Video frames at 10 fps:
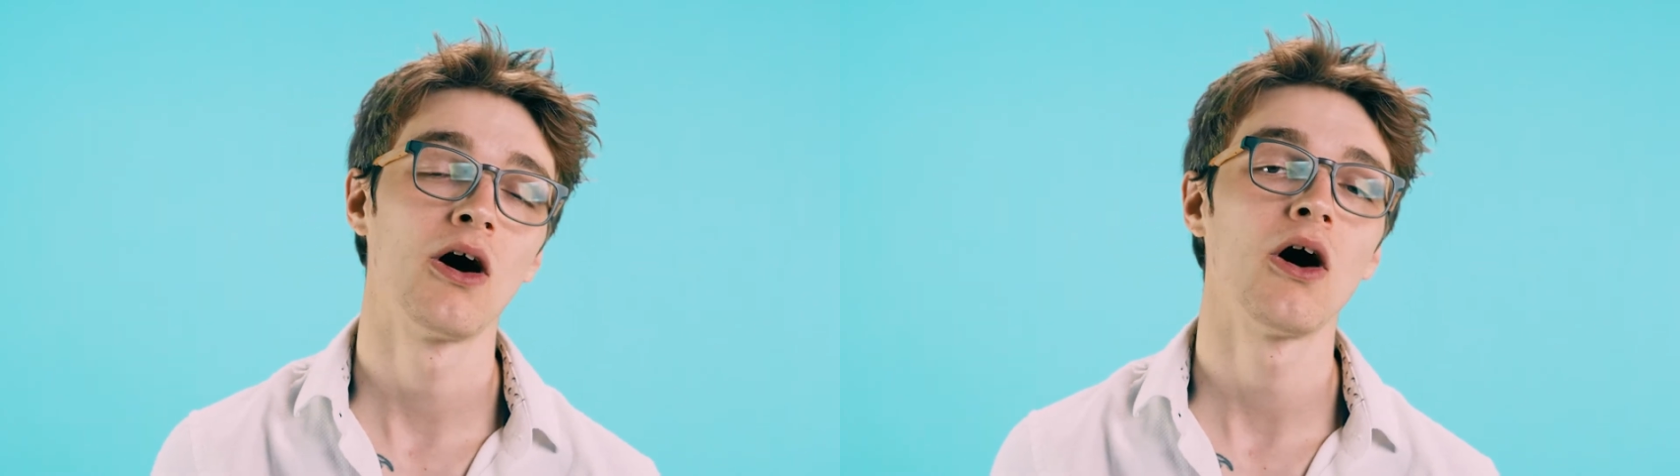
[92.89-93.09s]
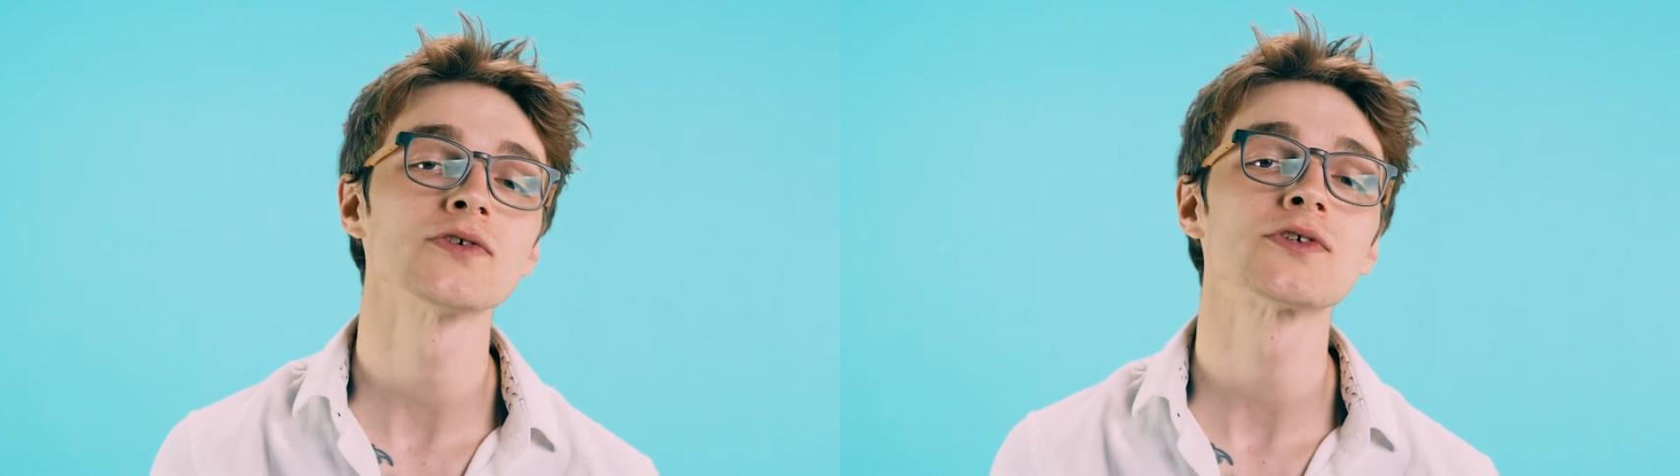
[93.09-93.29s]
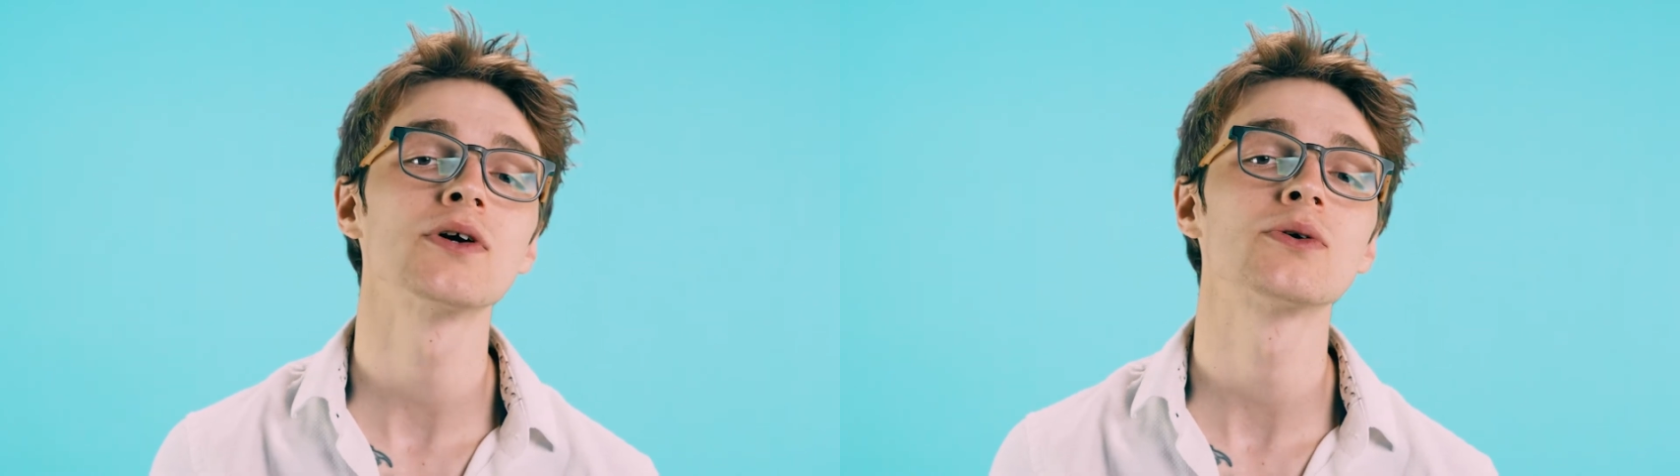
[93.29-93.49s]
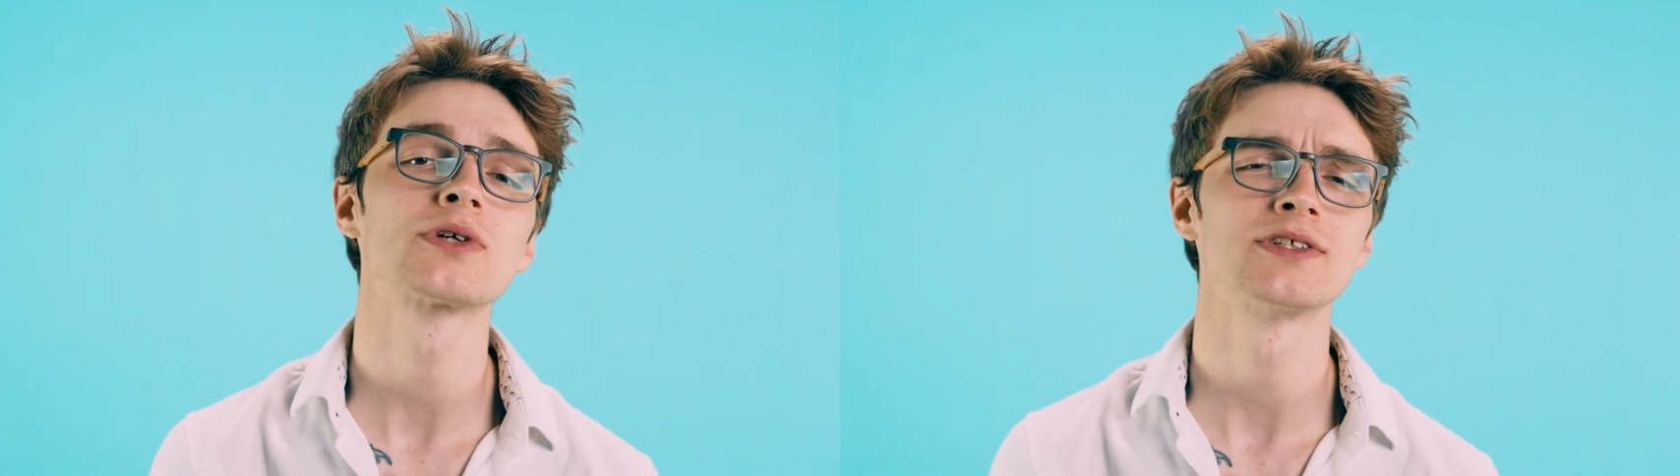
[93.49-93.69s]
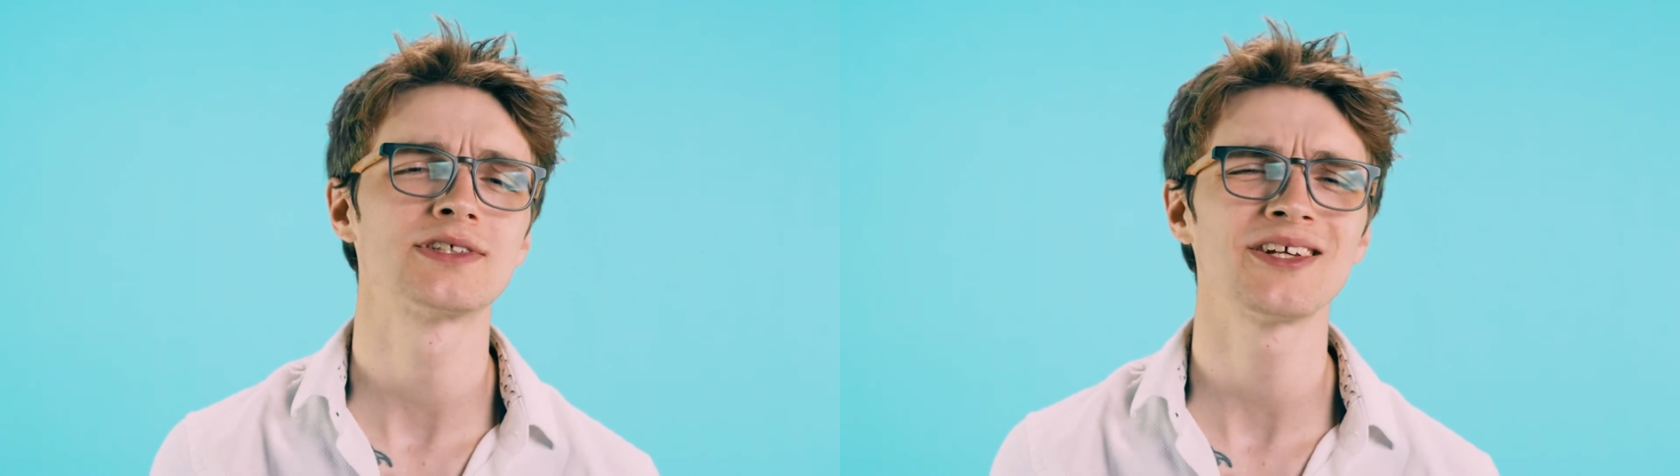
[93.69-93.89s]
Also,
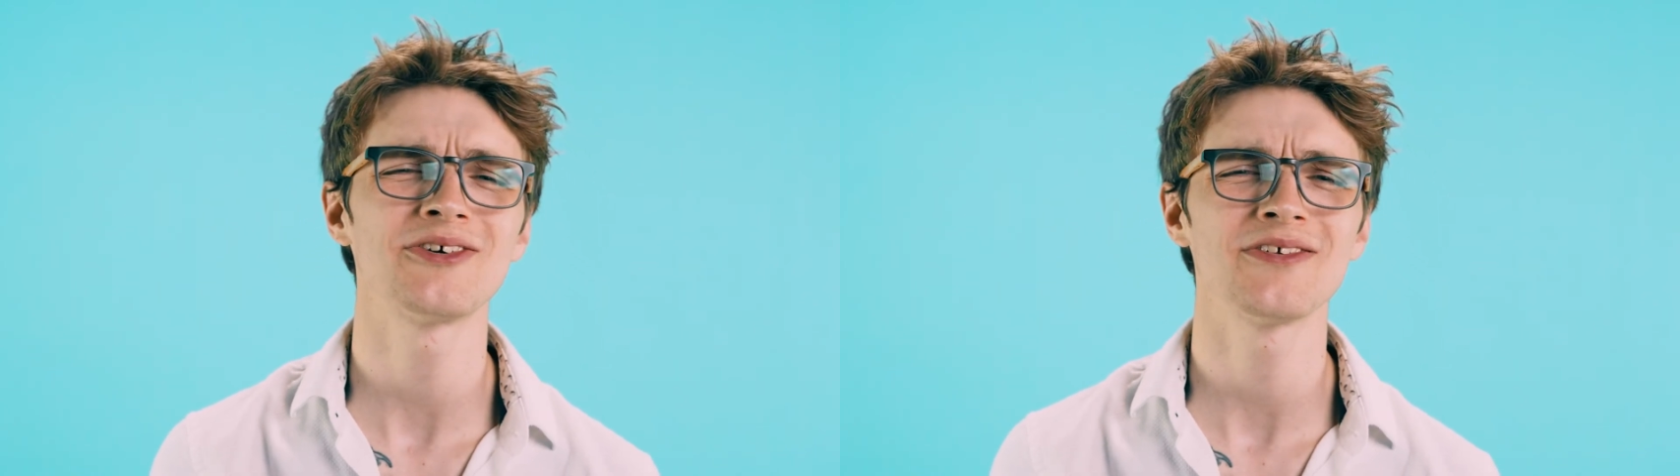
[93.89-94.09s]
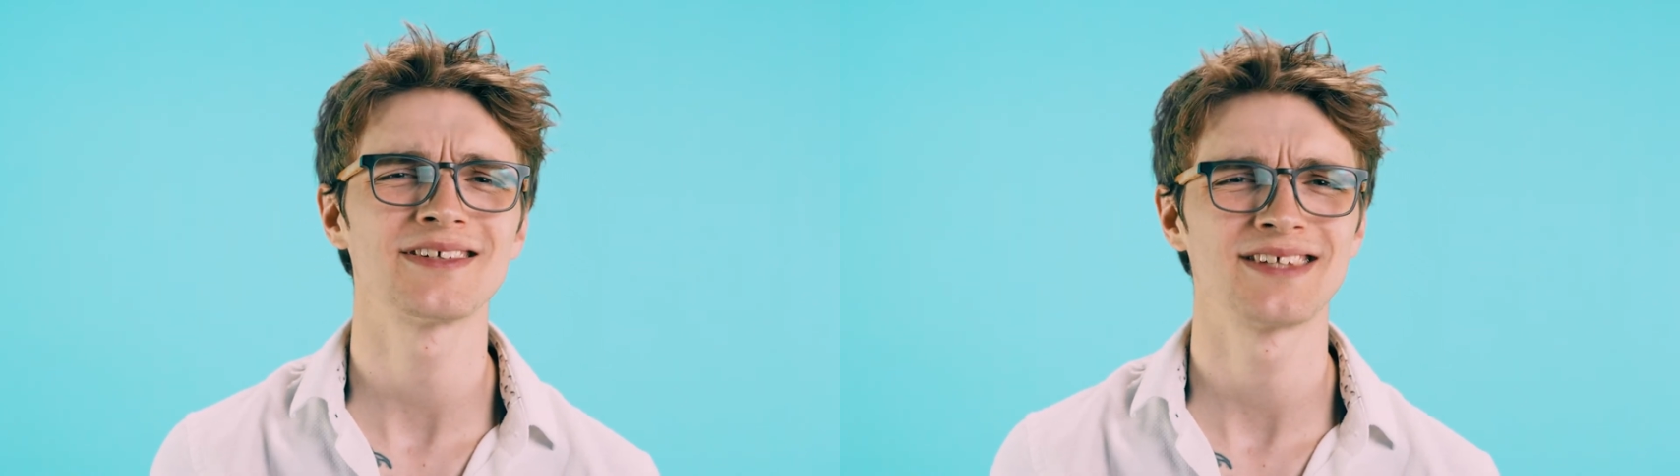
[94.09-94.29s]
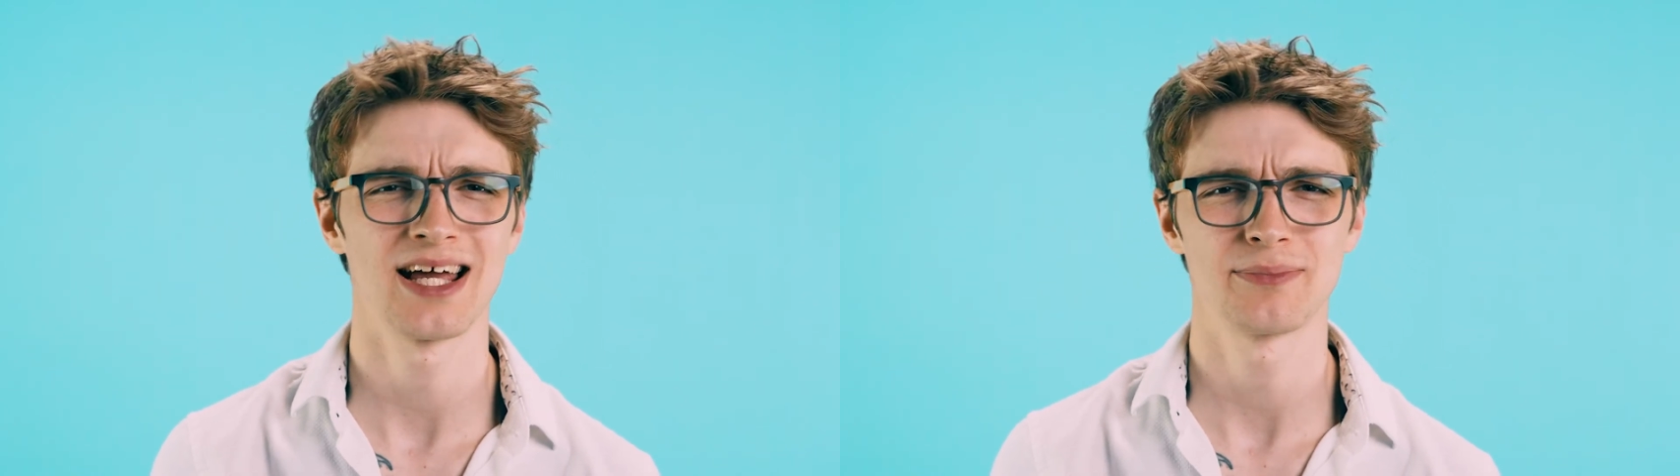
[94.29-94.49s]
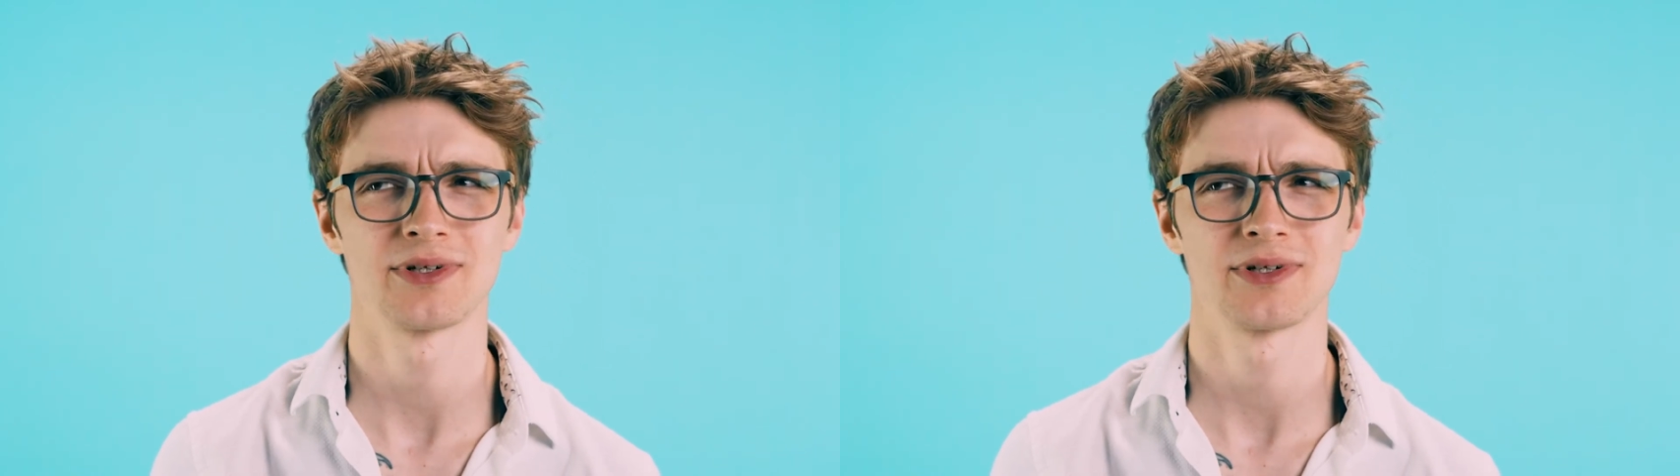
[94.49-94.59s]
consider the type